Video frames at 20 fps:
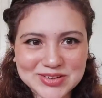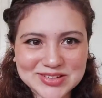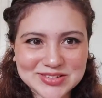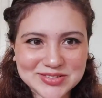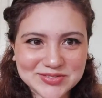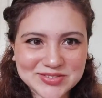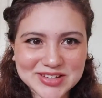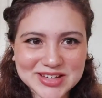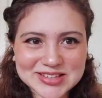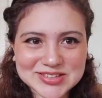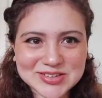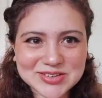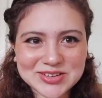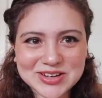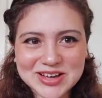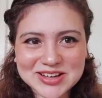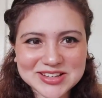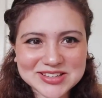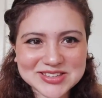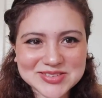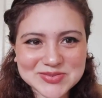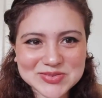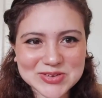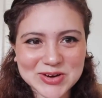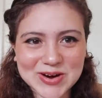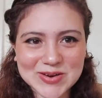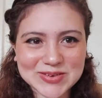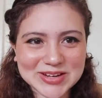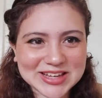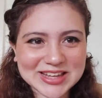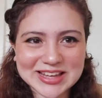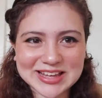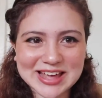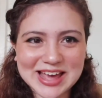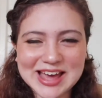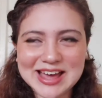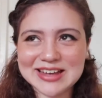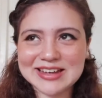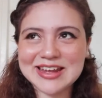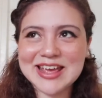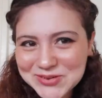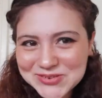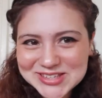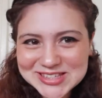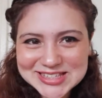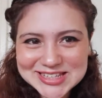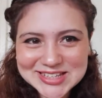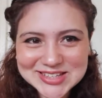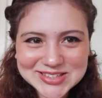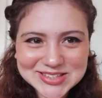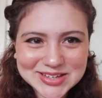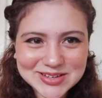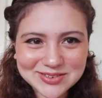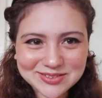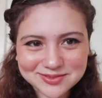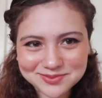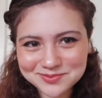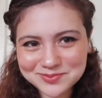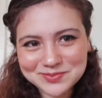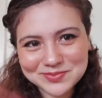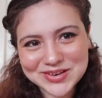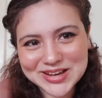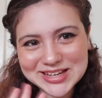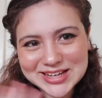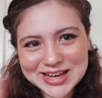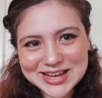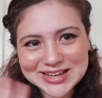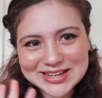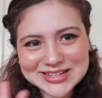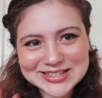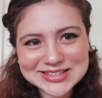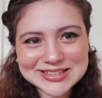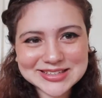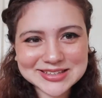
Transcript: Don't forget to like and subscribe again. Hope to see you soon. Bye guys.